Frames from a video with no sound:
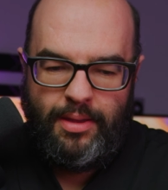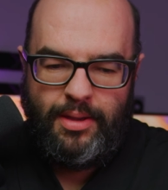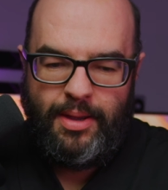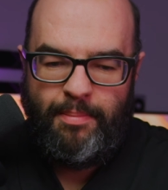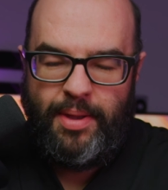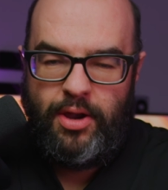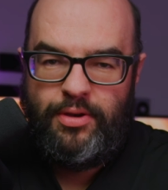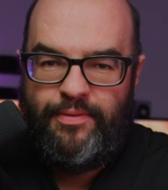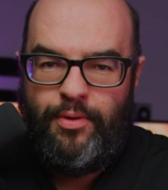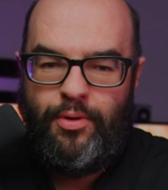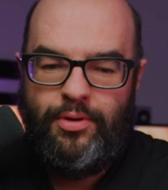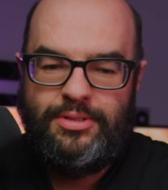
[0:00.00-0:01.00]
Compared, of
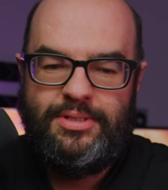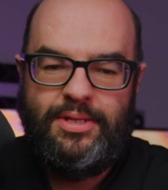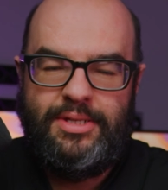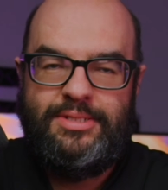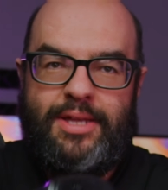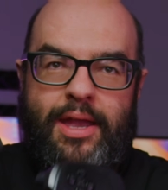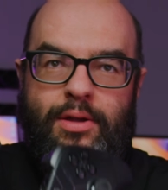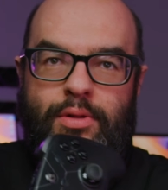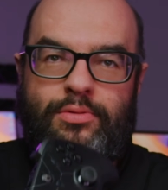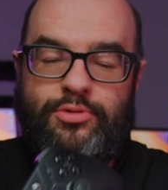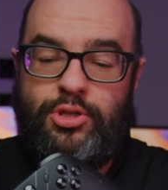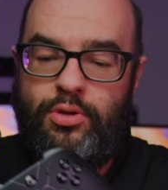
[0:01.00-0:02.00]
course, to the
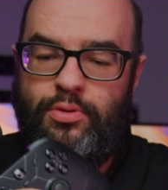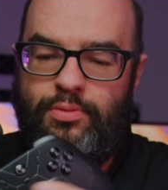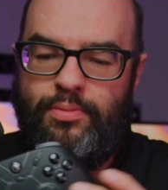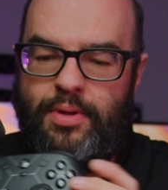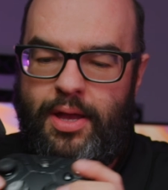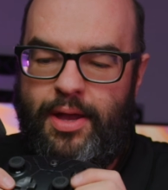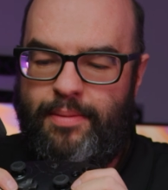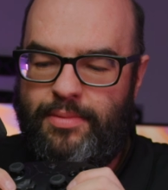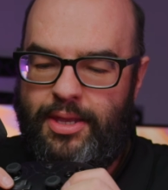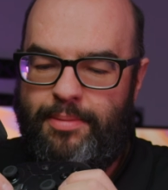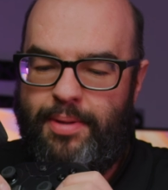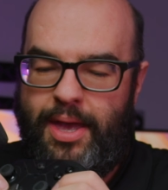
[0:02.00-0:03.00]
Cyclone 2
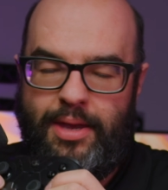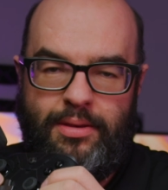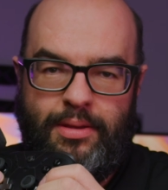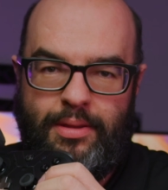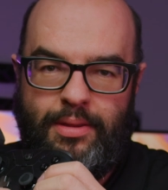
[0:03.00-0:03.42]
D-pad.